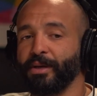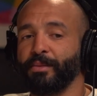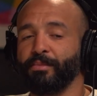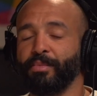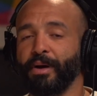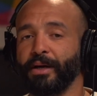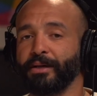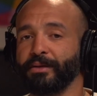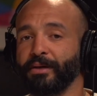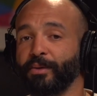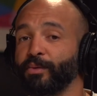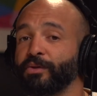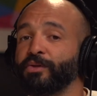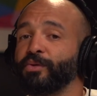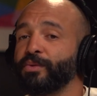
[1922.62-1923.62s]
but I
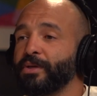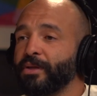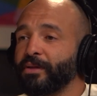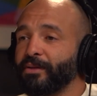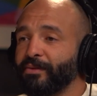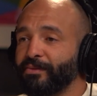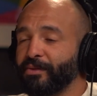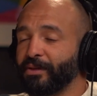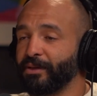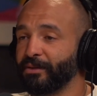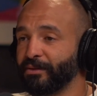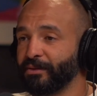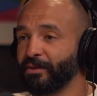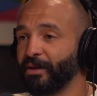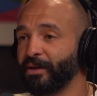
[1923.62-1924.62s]
wouldn't do anything differently.
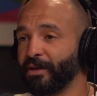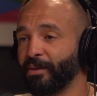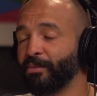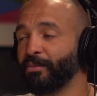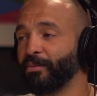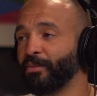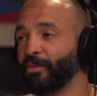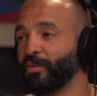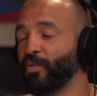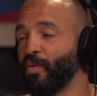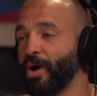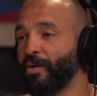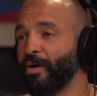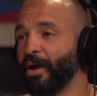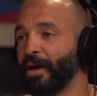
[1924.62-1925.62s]
I am
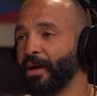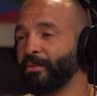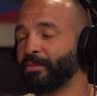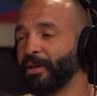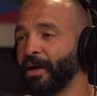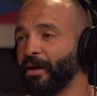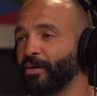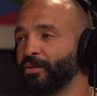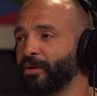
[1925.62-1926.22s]
where I am now.